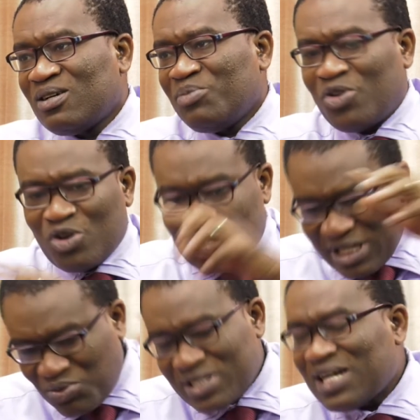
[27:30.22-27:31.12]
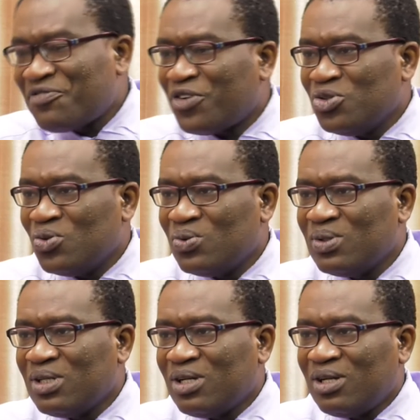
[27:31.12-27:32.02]
Because it was done for you,
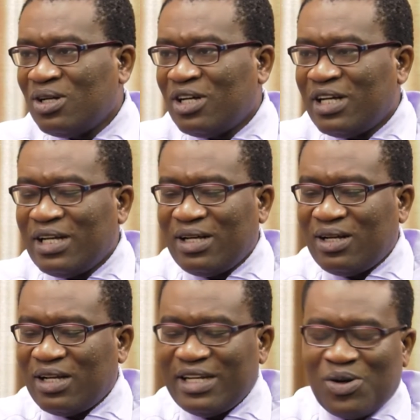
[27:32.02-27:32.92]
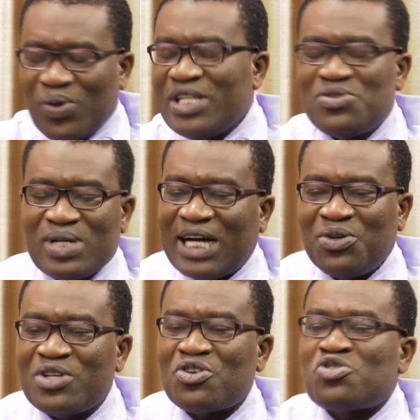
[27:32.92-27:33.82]
the only thing you can do
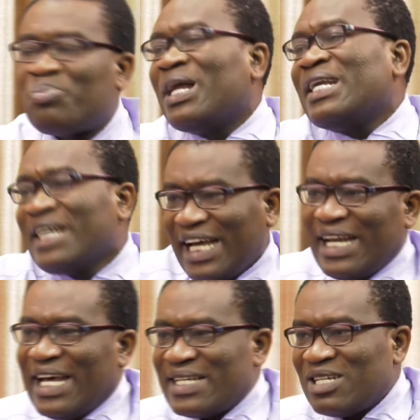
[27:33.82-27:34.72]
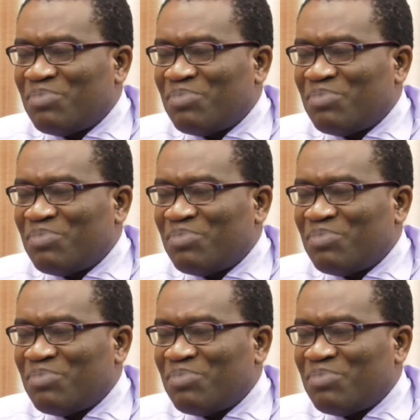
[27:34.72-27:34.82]
is also plan and exit.